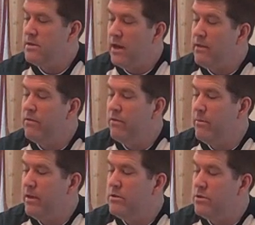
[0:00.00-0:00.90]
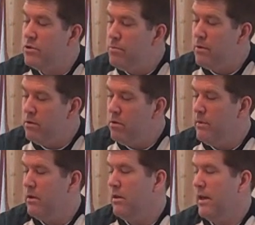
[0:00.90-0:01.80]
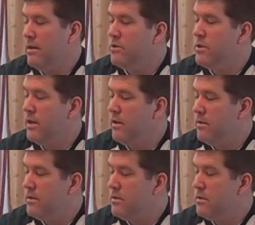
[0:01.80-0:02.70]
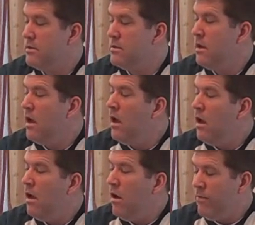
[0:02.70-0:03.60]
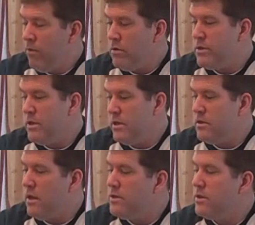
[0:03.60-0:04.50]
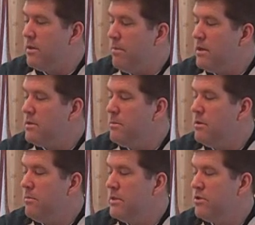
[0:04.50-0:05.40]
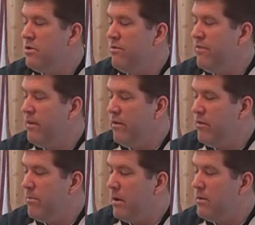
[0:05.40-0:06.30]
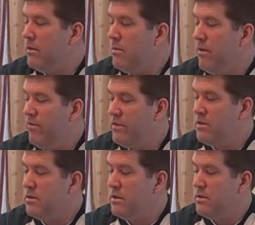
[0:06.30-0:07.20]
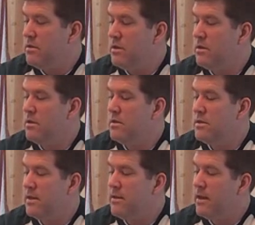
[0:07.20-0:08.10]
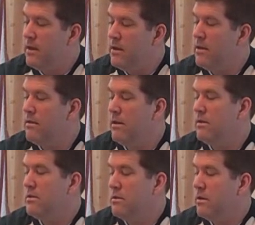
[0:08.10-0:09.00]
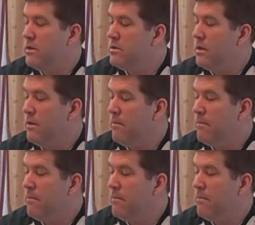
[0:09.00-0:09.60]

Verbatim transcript: That would be superluminal action at a distance. Of course, it is logically possible, but so very repugnant to my physical instinct that I cannot take it seriously.